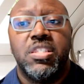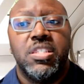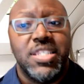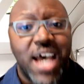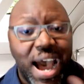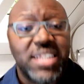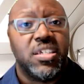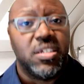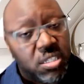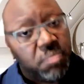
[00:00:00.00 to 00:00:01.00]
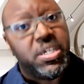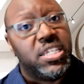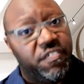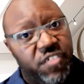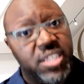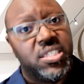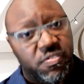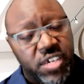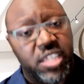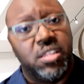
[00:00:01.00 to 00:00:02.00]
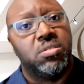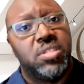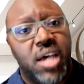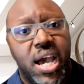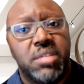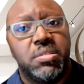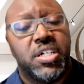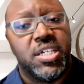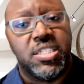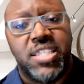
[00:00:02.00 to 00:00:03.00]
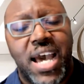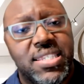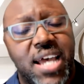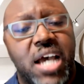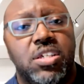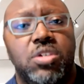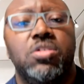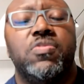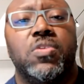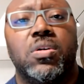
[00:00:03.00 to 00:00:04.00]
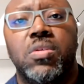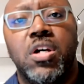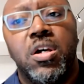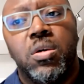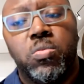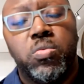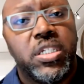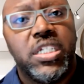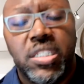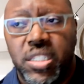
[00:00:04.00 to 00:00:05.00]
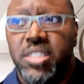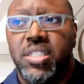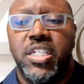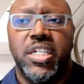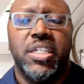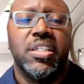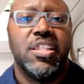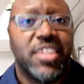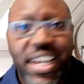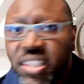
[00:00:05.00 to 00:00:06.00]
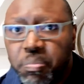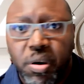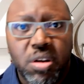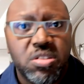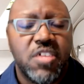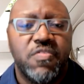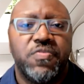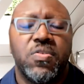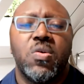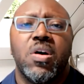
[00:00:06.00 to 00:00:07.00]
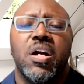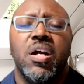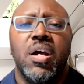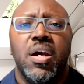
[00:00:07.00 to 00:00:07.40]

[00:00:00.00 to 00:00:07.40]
not to be defensive in those times, because that's not useful. Really listening, thank the person for